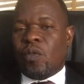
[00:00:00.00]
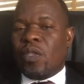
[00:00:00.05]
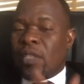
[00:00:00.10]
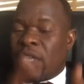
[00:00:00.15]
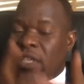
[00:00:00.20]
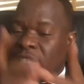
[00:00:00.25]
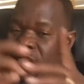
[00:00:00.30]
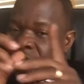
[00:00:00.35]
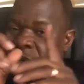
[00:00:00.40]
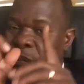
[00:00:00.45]

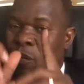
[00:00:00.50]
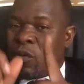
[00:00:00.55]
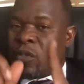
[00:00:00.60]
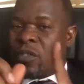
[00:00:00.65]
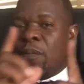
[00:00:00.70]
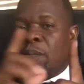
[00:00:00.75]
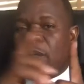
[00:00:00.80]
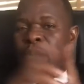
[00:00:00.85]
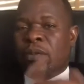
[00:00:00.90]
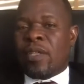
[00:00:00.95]
That's the most
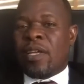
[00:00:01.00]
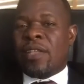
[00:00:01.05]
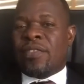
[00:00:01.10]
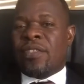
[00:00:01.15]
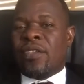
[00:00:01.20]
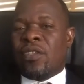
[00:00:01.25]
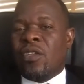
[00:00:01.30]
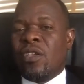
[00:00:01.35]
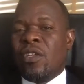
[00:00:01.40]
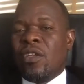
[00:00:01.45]
important
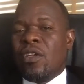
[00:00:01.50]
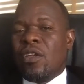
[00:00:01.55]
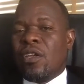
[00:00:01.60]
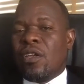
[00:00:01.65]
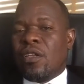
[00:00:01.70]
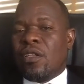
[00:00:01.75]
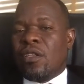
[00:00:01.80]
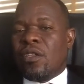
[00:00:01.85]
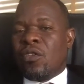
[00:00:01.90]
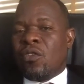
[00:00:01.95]
thing
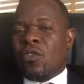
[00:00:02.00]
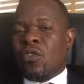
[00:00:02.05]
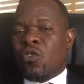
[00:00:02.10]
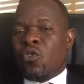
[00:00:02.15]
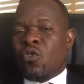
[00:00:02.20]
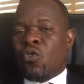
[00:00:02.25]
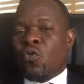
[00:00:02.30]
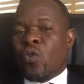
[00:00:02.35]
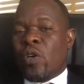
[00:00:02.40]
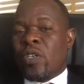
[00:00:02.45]
you need
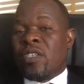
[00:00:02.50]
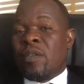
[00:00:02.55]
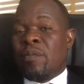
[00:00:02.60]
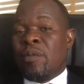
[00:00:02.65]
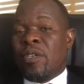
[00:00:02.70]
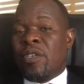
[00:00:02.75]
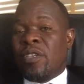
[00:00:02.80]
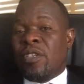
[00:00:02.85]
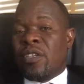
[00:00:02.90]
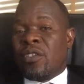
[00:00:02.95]
to do as a
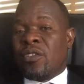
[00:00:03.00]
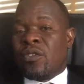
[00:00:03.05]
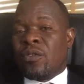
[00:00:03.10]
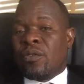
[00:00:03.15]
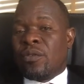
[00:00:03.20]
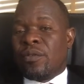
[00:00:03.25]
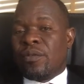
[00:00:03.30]
mediator.